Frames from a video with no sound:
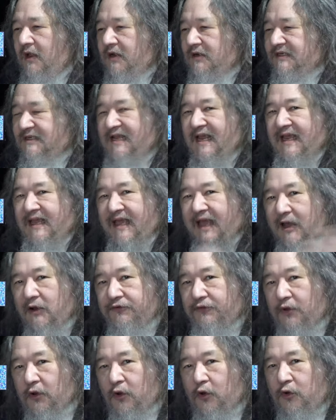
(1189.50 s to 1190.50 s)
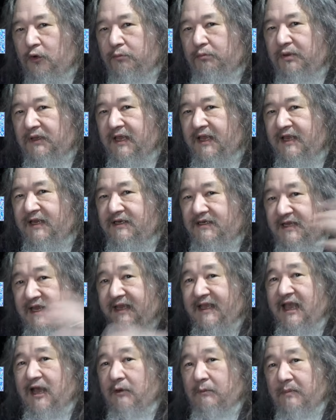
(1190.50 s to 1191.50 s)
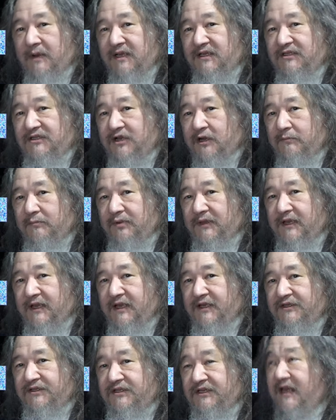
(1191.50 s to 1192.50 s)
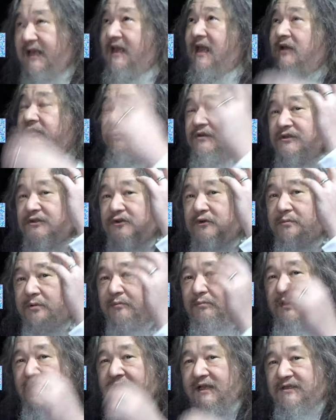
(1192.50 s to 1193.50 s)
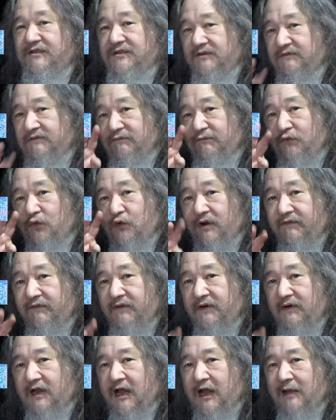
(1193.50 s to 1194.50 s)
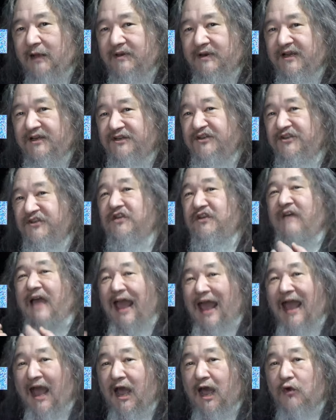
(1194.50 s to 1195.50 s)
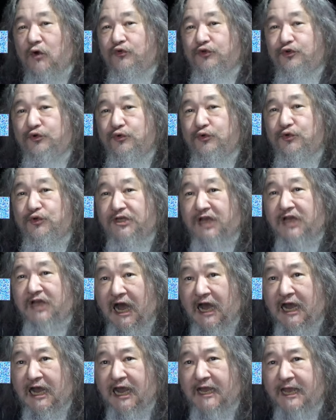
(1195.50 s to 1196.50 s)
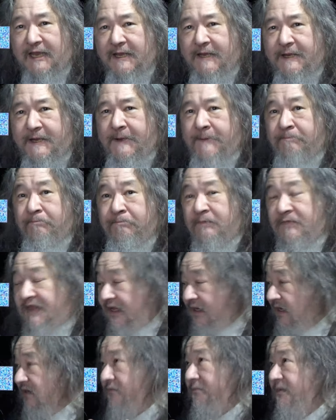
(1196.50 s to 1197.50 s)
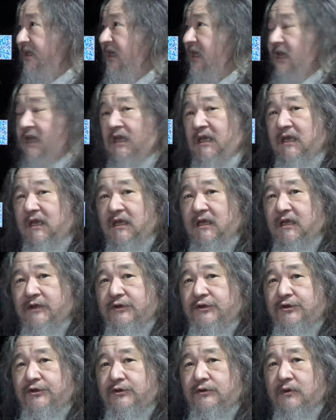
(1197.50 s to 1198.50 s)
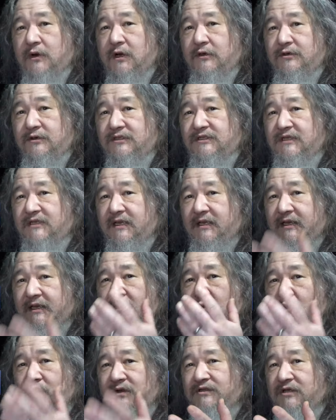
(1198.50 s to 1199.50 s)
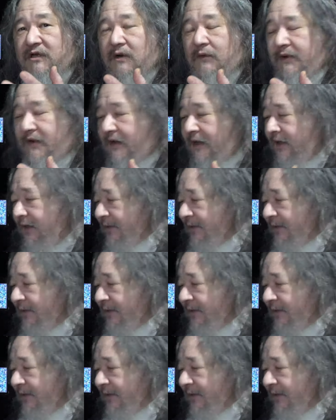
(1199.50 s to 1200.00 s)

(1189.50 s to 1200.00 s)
take out the whole plate take out my sub plates take out the super plates four different combinations of how to die that has been key to understanding what's going on